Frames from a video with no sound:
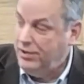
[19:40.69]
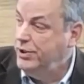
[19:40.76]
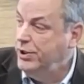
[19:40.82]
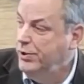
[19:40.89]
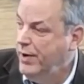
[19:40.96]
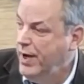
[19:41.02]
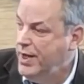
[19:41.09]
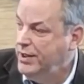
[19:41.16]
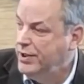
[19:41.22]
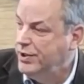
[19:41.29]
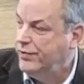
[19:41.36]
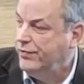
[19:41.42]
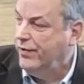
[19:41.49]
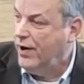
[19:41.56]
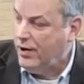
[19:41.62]
the UN
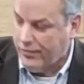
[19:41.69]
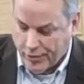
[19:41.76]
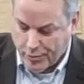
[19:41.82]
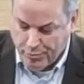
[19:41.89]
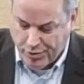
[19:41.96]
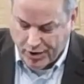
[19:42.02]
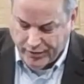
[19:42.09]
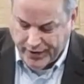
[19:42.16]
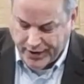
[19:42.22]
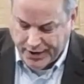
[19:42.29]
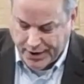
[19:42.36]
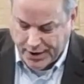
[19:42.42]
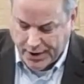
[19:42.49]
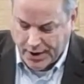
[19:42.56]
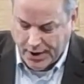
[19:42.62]
is far from perfect.